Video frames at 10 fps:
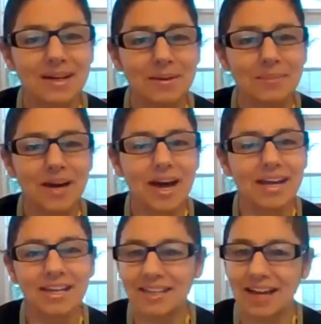
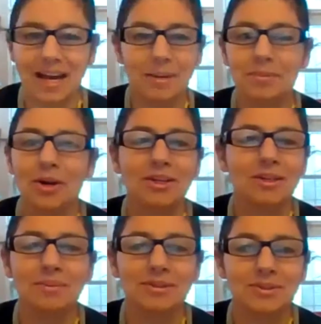I am not
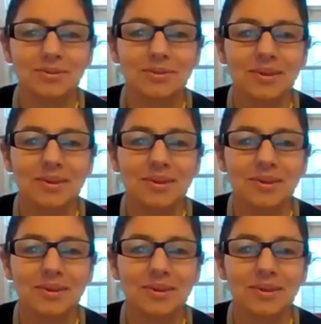able to.